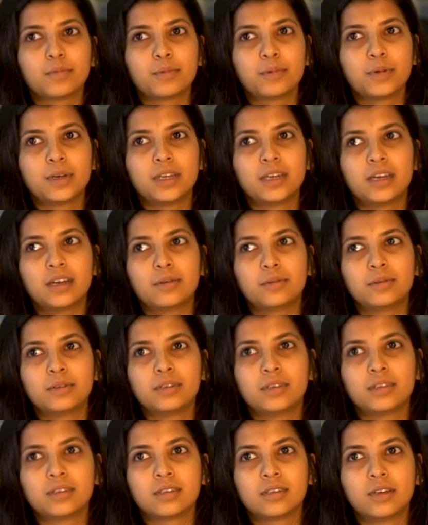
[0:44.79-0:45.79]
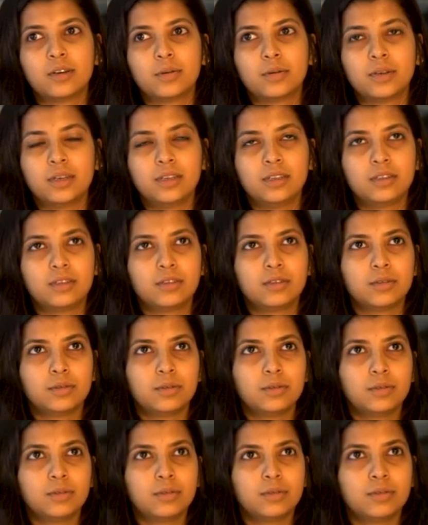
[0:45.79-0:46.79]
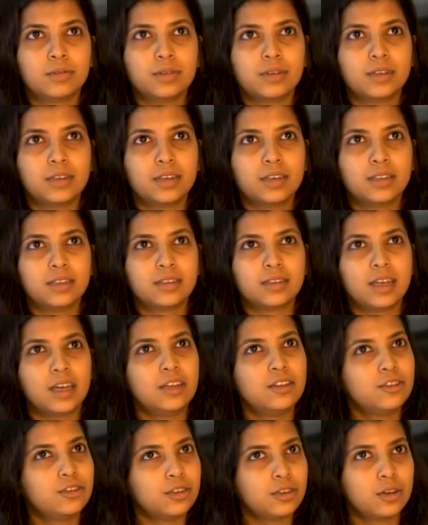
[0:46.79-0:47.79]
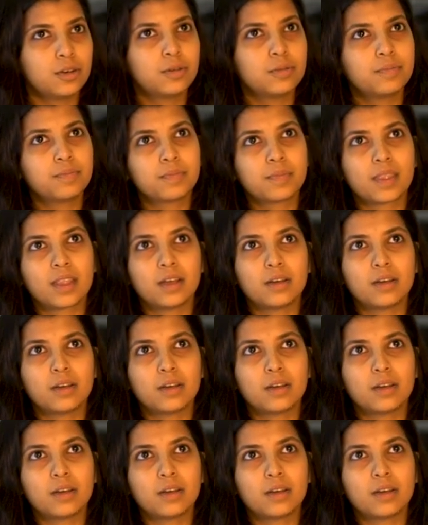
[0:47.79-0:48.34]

when I was going to this NGO